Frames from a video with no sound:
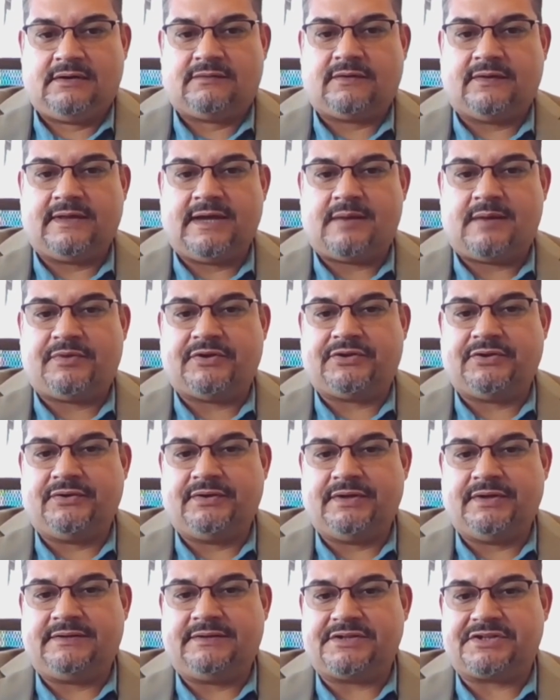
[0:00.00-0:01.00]
for the
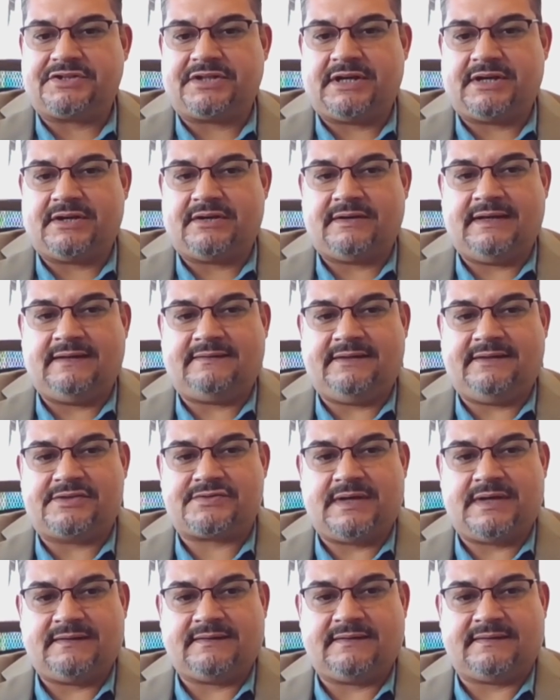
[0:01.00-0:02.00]
opportunity to share AC
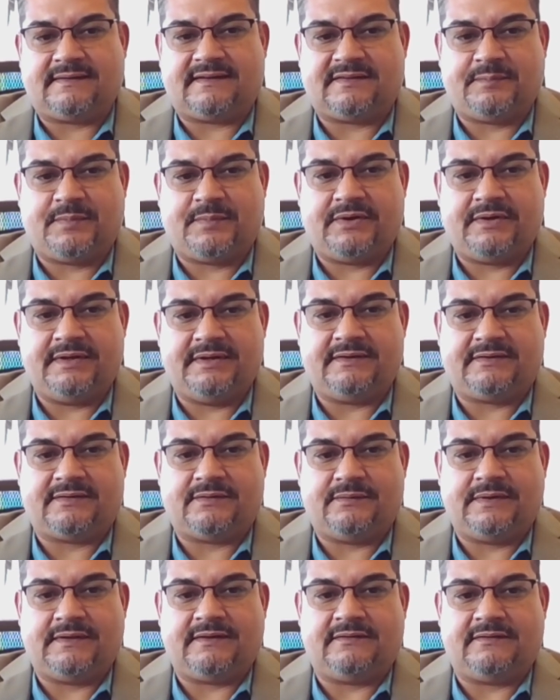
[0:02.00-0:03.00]
Transit's experience
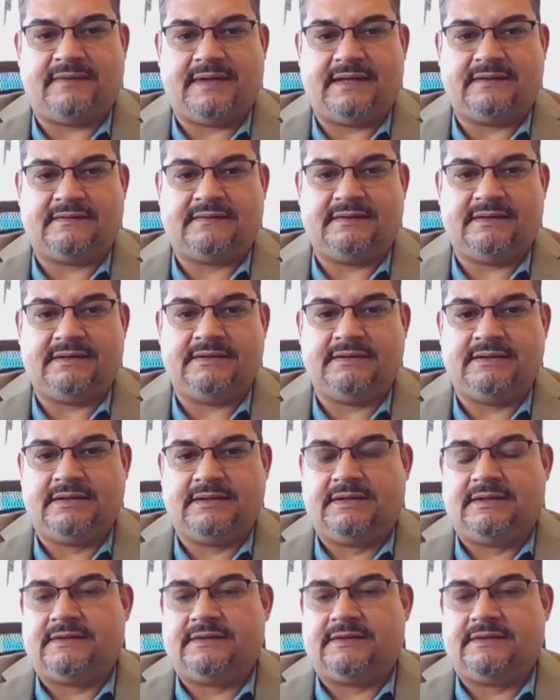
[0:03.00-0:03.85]
with advancing